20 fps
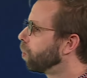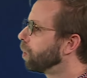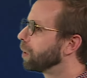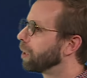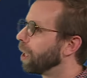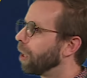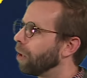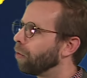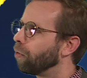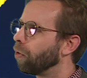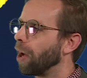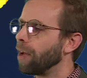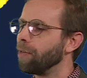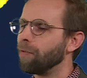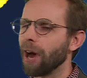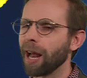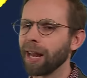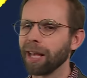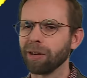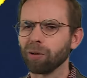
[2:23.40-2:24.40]
in towards the
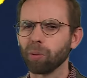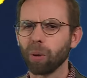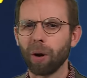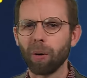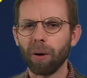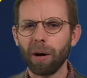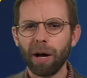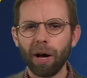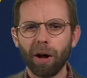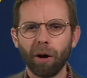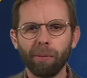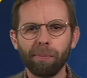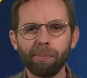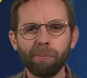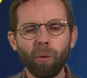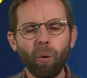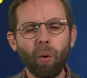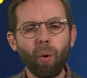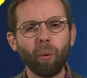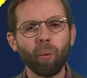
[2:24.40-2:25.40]
Rye Valley as well.
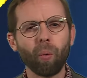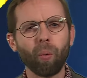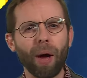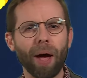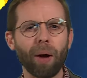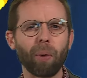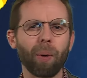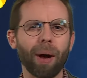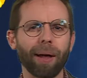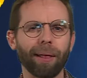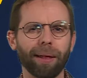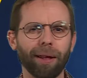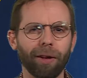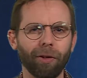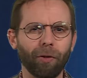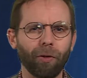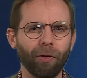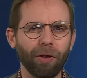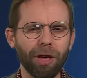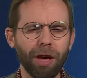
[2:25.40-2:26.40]
More wet
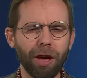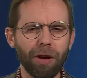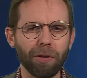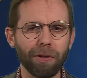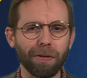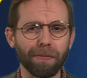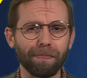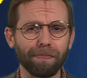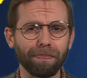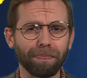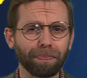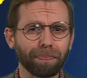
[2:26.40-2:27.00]
weather for you.